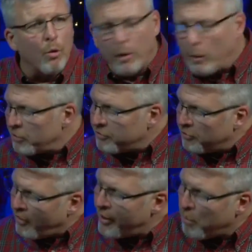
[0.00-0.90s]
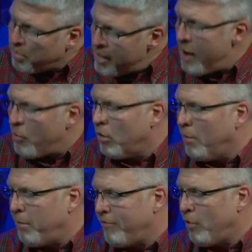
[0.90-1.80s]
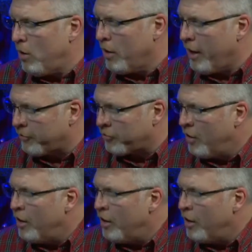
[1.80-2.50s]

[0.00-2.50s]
We will desire power above all else.